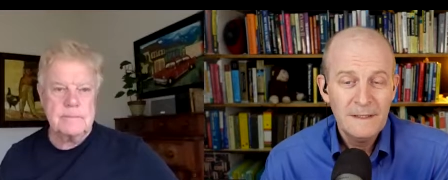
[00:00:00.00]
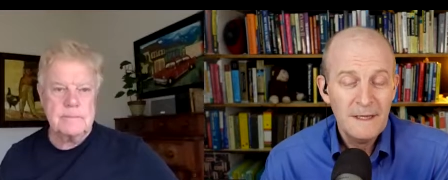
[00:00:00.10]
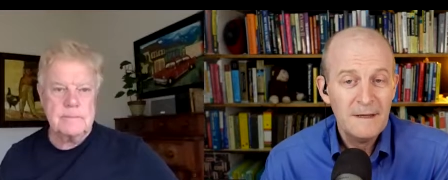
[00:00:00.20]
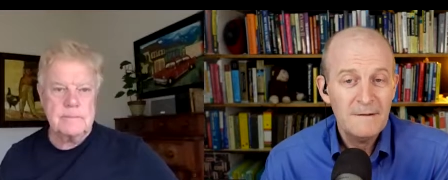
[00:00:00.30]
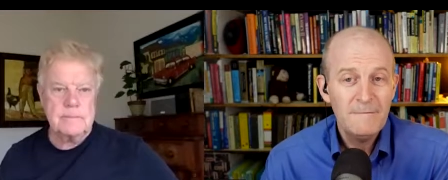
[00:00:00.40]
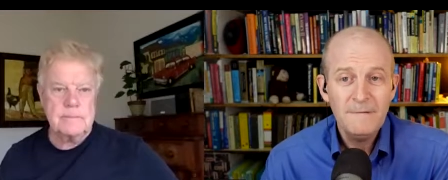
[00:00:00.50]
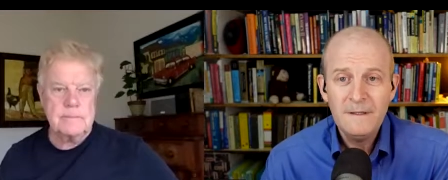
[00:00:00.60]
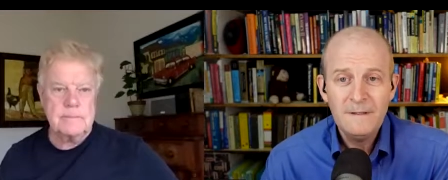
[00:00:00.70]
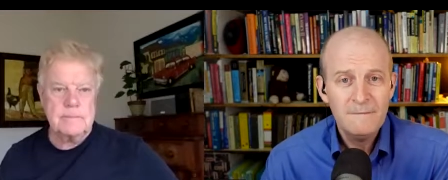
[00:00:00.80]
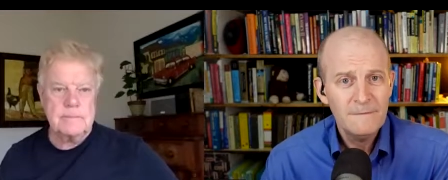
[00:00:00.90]

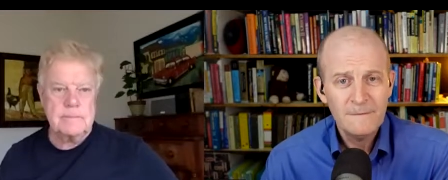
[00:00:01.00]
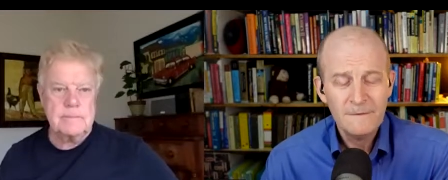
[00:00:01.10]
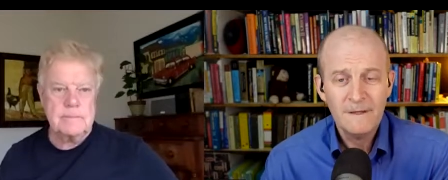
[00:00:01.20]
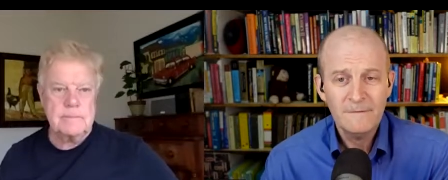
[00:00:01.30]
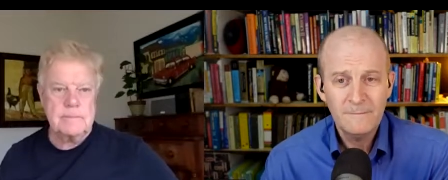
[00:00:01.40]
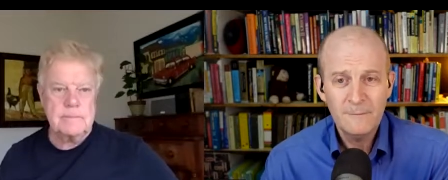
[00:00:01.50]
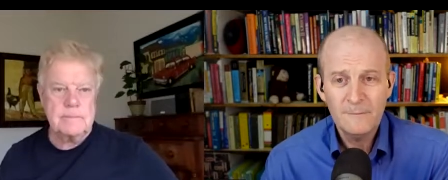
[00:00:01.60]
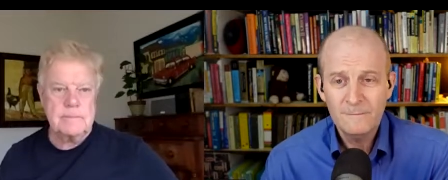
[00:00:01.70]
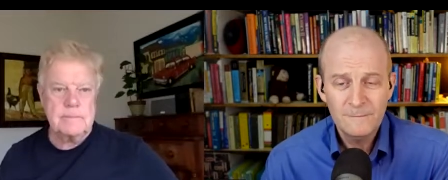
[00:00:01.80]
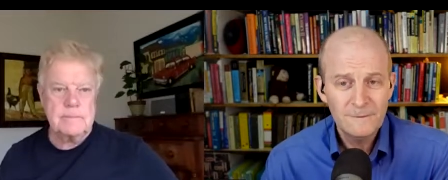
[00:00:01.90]
Speaker 1: every
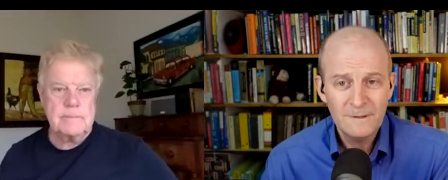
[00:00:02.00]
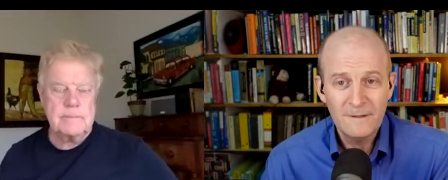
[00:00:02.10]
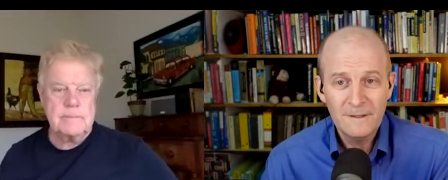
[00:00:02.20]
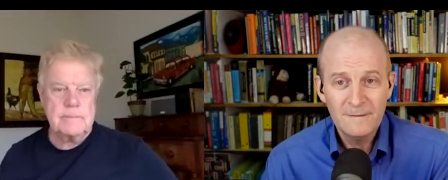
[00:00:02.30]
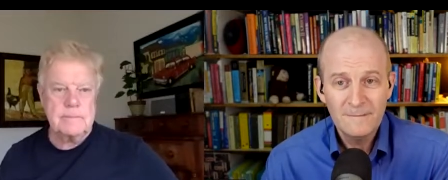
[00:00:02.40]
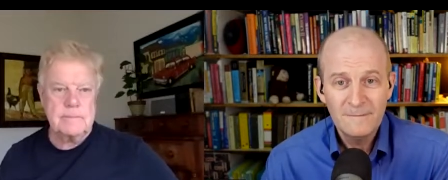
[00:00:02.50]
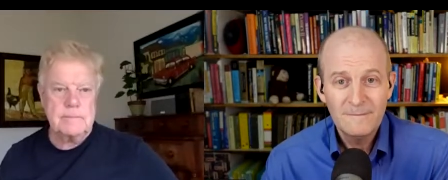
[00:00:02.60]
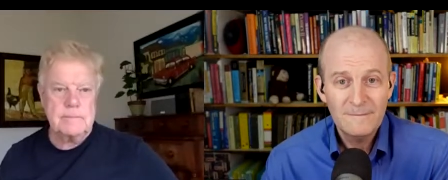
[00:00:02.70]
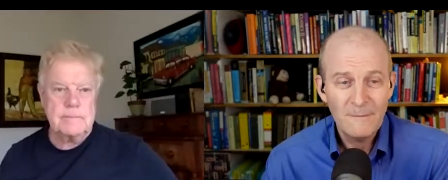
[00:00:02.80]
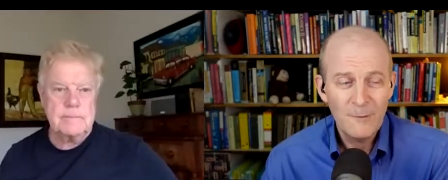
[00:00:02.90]
successful startup
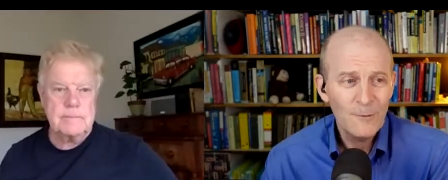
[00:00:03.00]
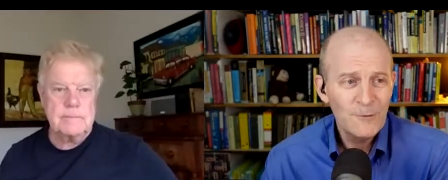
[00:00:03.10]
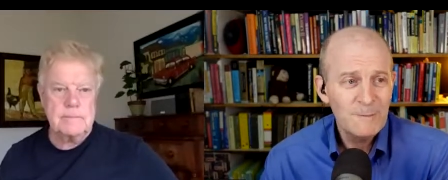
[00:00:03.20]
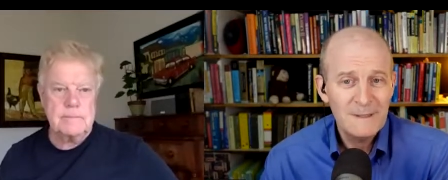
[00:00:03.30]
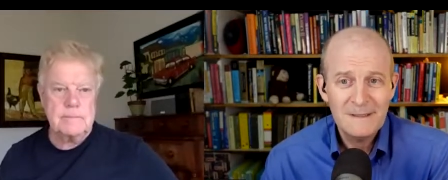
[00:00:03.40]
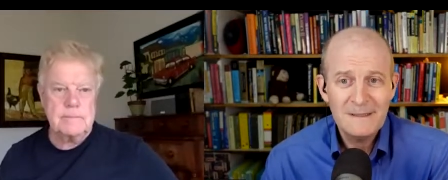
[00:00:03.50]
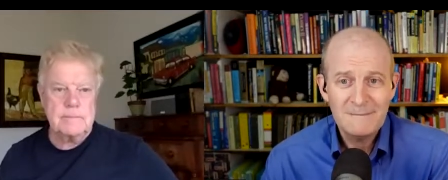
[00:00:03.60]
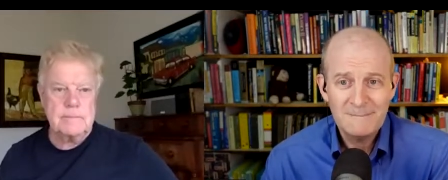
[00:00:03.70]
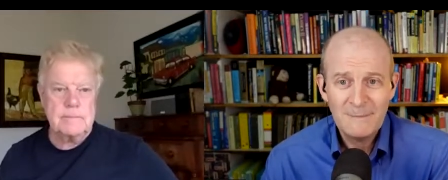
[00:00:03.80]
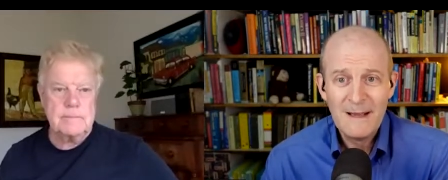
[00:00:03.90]
ultimately
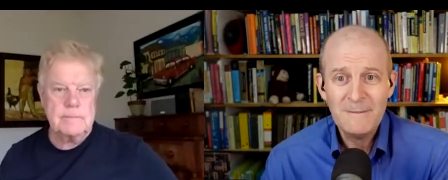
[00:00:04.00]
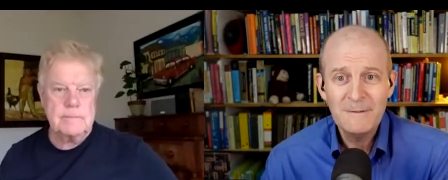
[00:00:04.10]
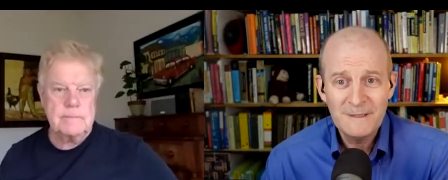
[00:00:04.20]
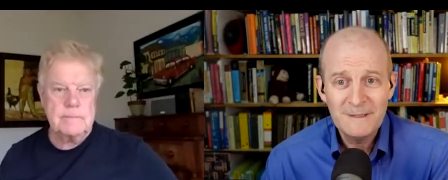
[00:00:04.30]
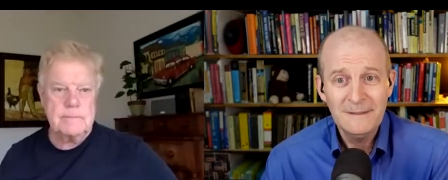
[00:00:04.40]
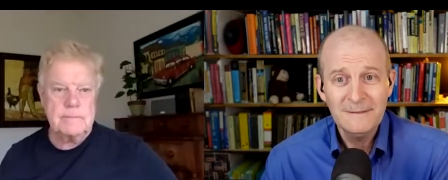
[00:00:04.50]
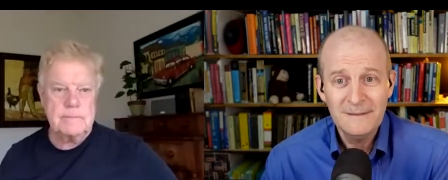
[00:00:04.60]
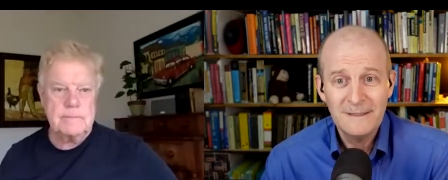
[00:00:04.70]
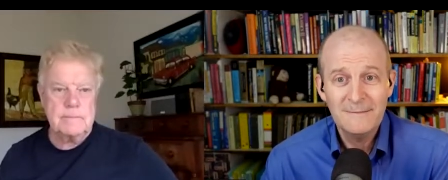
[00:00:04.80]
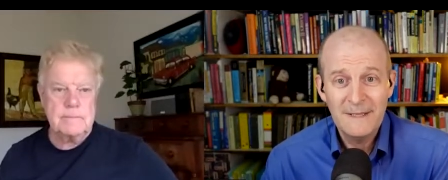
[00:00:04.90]
probably does
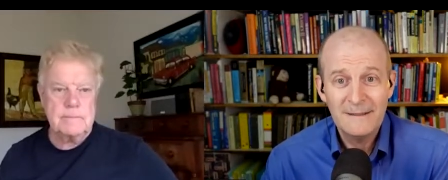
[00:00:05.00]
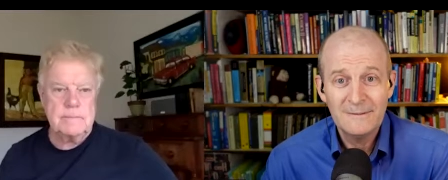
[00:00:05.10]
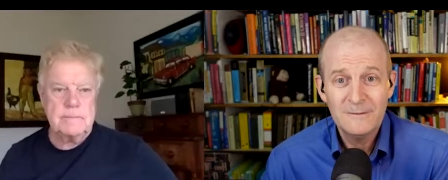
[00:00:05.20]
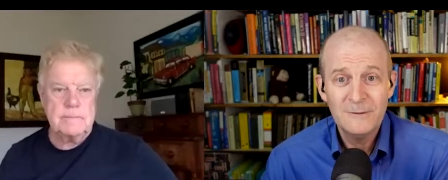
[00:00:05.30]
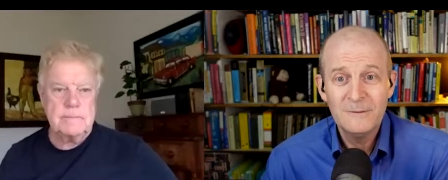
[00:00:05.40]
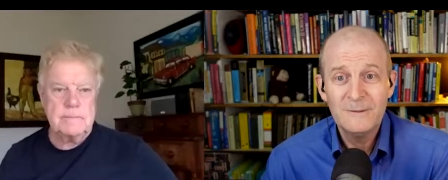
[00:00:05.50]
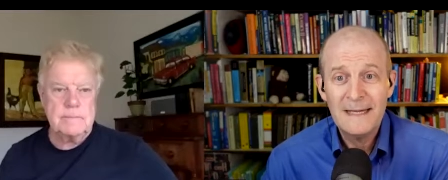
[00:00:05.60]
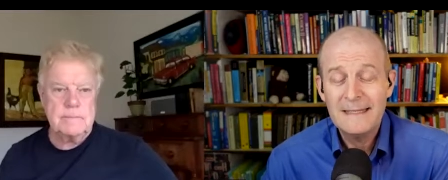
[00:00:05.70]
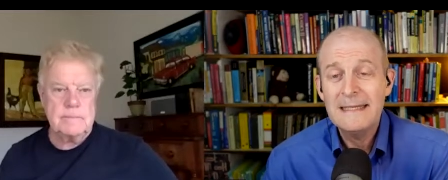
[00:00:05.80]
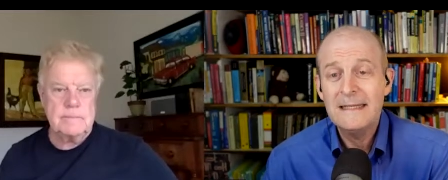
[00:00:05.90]
come down to
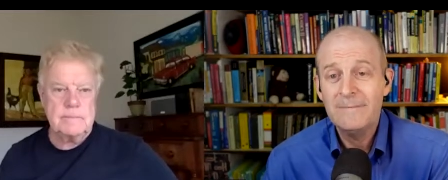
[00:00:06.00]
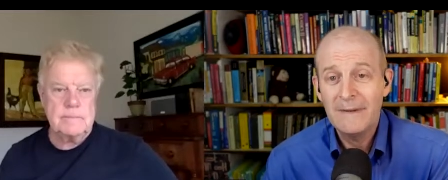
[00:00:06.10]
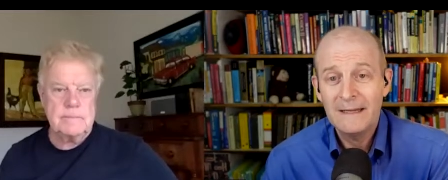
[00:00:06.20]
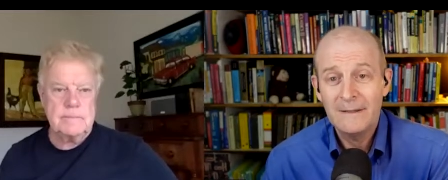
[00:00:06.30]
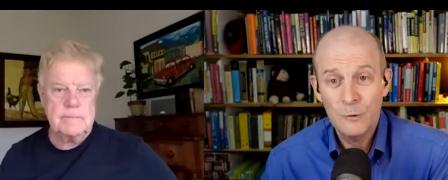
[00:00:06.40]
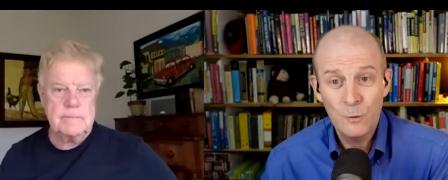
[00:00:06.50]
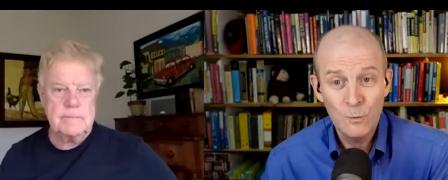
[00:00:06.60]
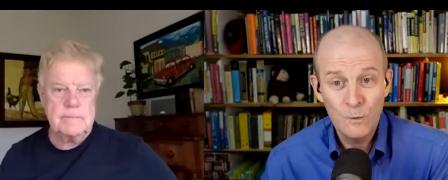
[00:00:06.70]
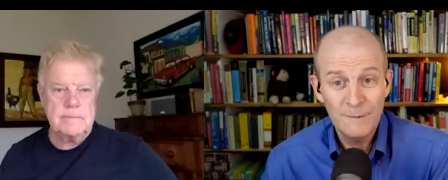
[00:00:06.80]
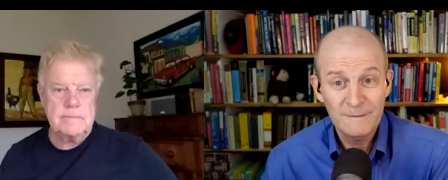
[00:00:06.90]
a key man or
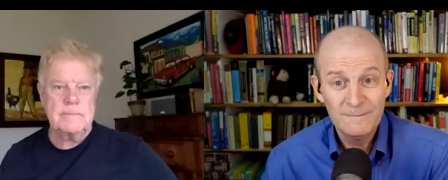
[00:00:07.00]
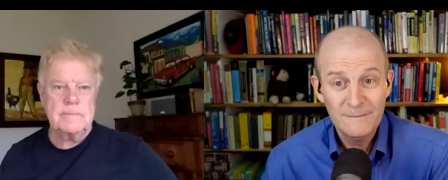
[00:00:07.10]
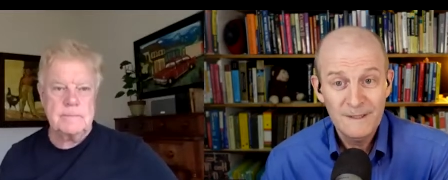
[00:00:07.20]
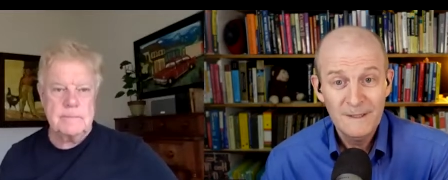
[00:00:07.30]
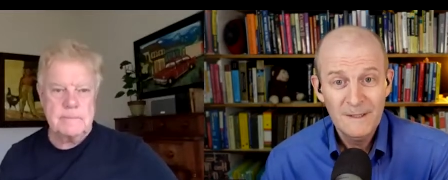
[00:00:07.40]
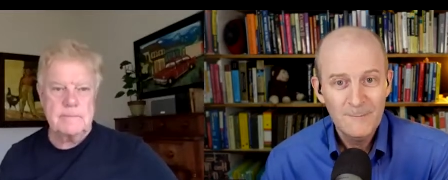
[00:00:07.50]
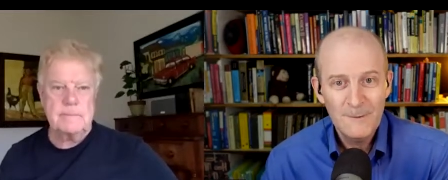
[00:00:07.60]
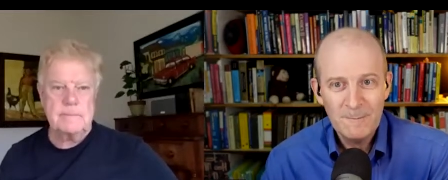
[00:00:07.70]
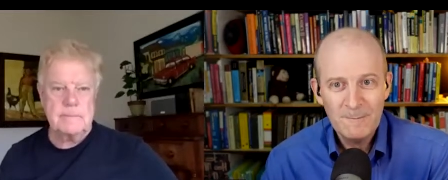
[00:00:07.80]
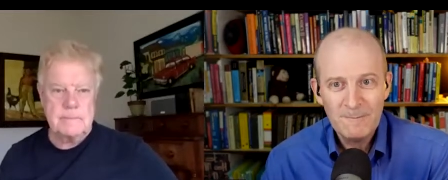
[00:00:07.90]
woman
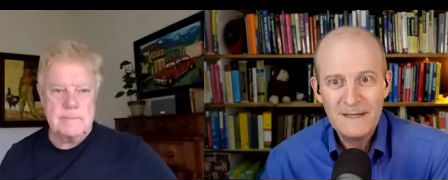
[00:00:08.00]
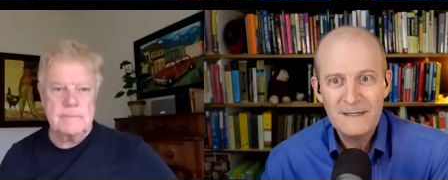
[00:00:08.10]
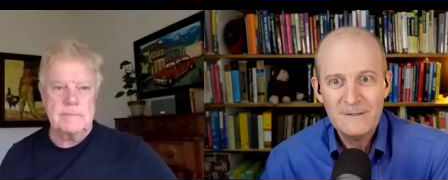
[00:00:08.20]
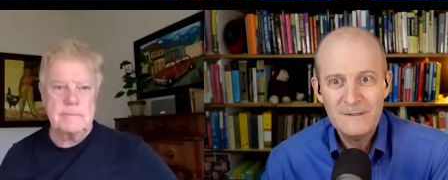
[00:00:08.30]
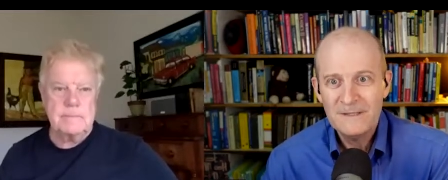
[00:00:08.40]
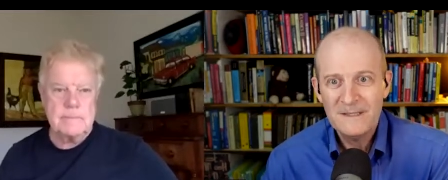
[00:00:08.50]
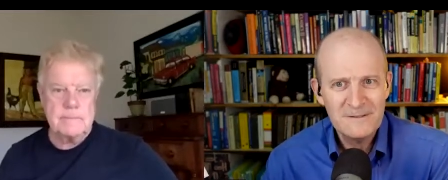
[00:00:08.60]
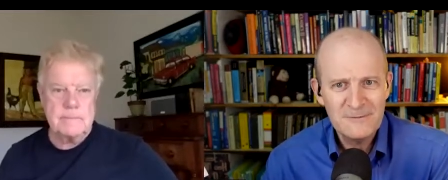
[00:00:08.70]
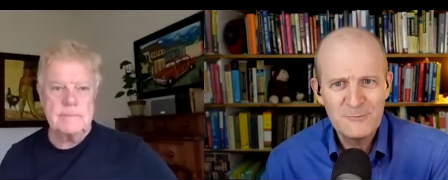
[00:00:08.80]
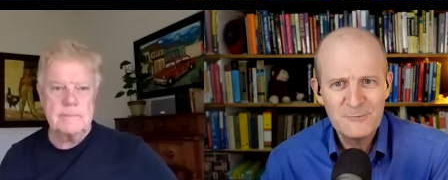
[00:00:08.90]
with passion and a
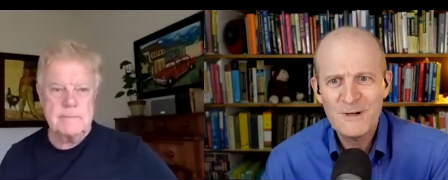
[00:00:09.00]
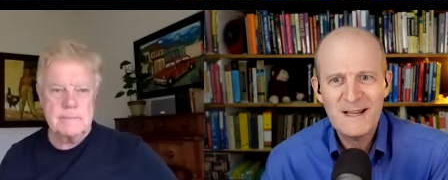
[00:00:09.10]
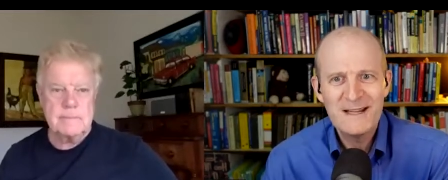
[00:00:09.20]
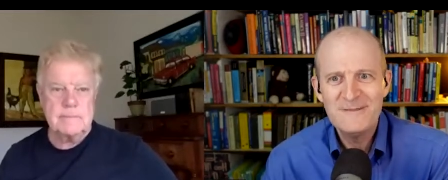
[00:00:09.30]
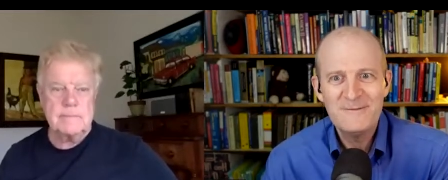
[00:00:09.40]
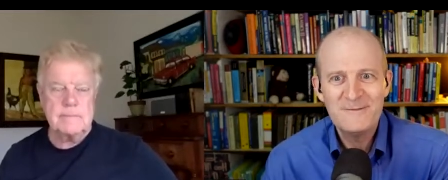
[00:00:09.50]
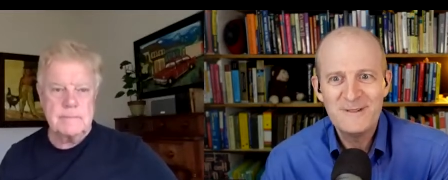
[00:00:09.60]
drive, a